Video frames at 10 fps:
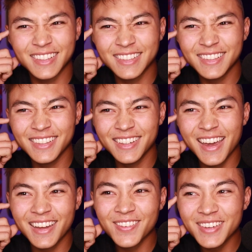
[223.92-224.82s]

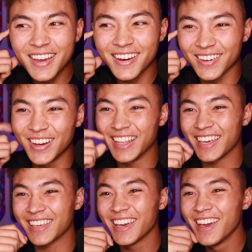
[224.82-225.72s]
I don't know.
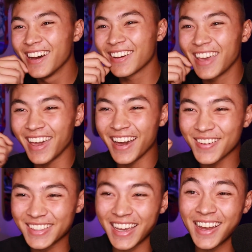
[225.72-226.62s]
Like, okay, I
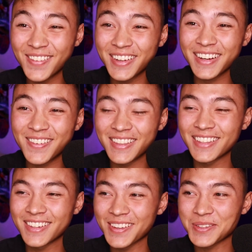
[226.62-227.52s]
was kind of agreeing when
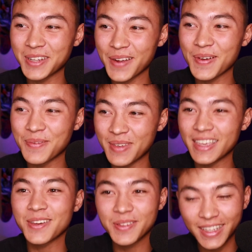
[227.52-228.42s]
these girls were talking about being
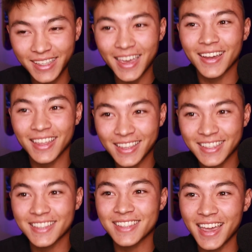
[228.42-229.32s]
equal. Like, yeah, okay, that
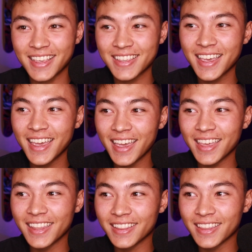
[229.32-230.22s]
sounds nice.
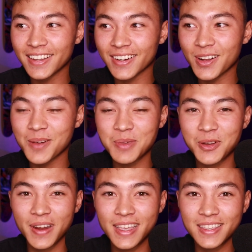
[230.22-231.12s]
And then they're calling me
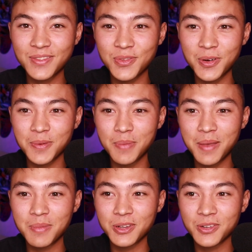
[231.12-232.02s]
crazy for
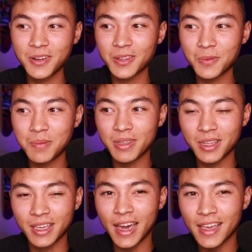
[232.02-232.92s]
men being stronger than women.
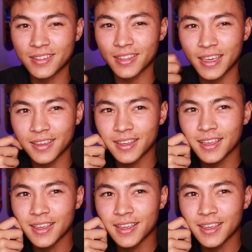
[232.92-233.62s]
The guys are like,